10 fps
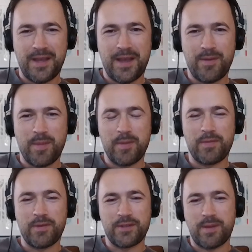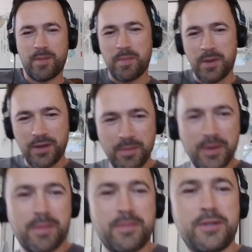I remember the first time I met your
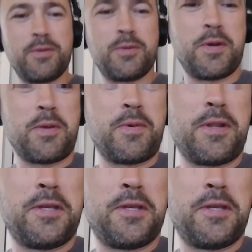mom, she was wearing one of